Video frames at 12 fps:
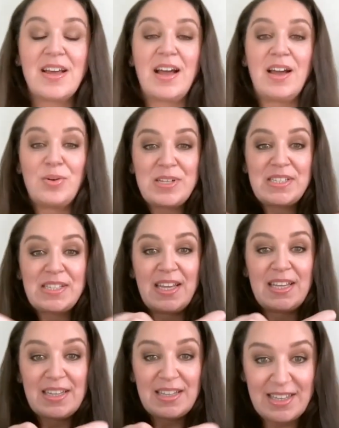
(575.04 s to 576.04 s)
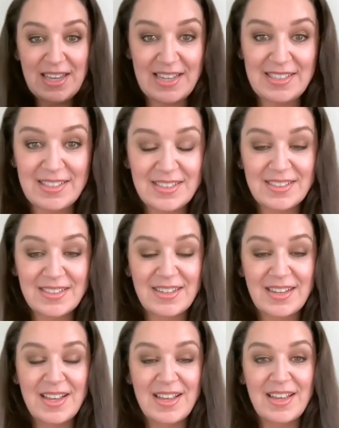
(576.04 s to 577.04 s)
I always say yes.
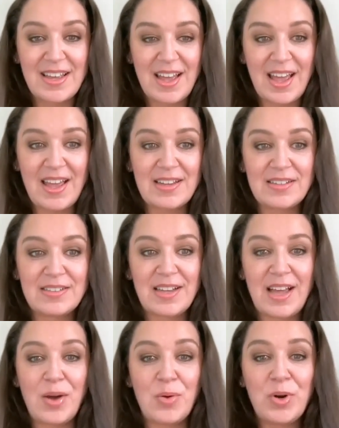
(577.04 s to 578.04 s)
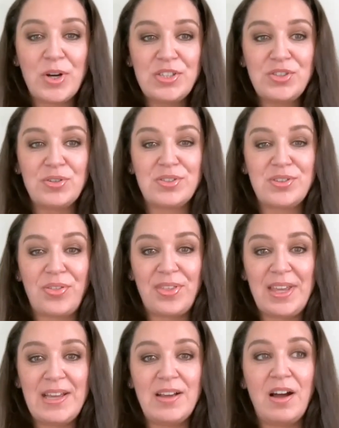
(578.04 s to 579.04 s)
And I want you to
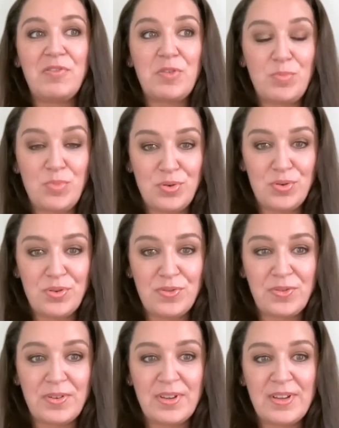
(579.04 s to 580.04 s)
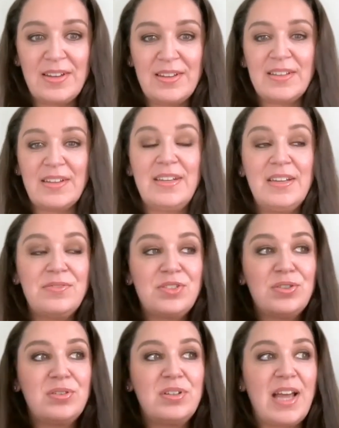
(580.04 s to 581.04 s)
think of a move that gives
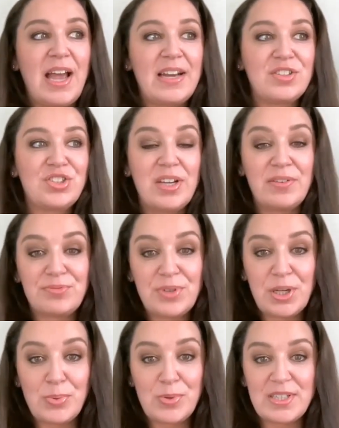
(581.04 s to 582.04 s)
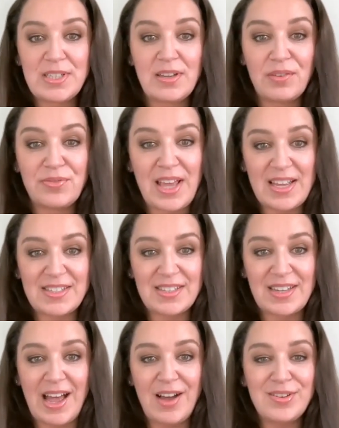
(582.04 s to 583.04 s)
you the energy and frequency of
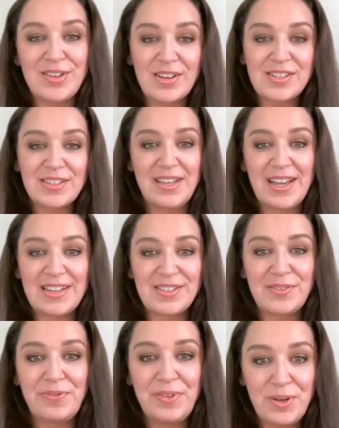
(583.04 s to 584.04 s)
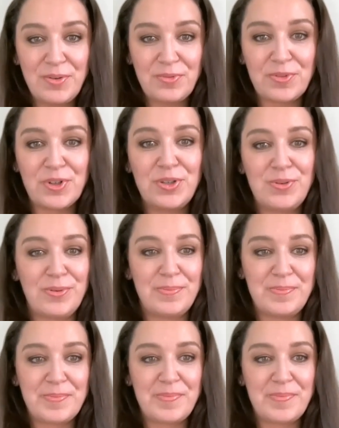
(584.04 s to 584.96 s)
yes. How does yes feel for you?